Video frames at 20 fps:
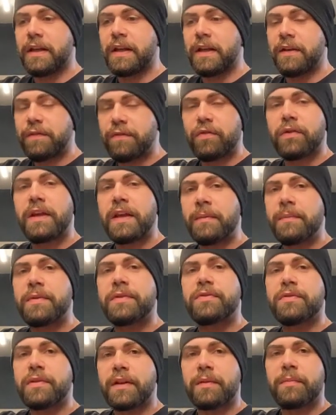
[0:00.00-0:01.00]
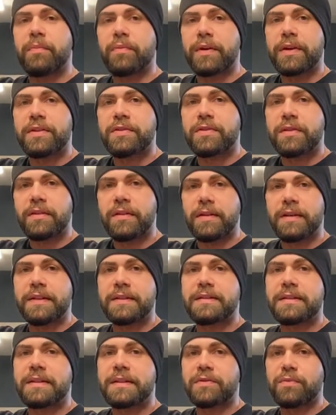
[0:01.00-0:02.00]
if you keep it to that pressure, the
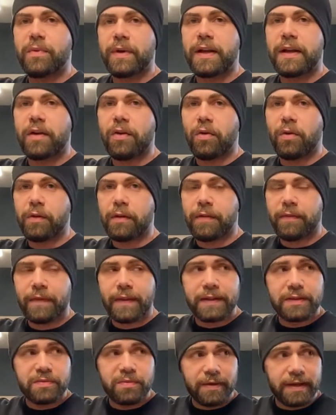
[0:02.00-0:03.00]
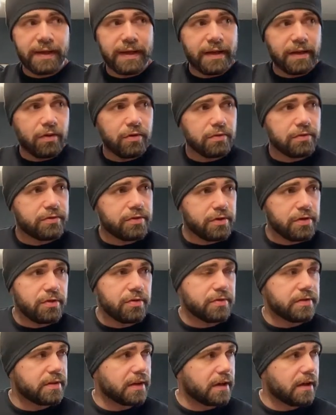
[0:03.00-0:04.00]
risk is way lower. That's why I also
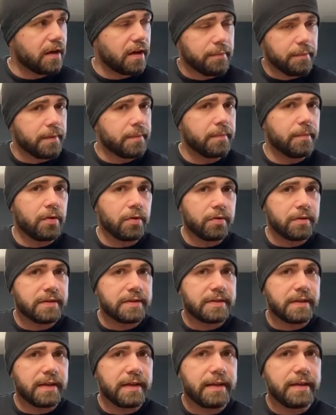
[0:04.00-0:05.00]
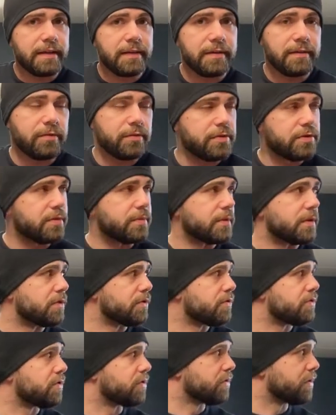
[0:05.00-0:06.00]
use a carbon monoxide, which I'm gonna
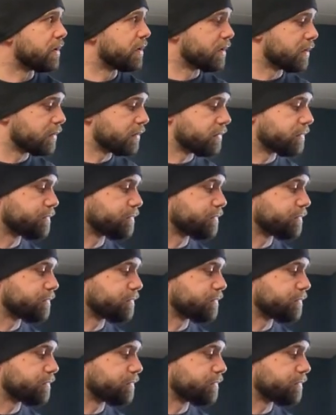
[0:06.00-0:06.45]
show you here.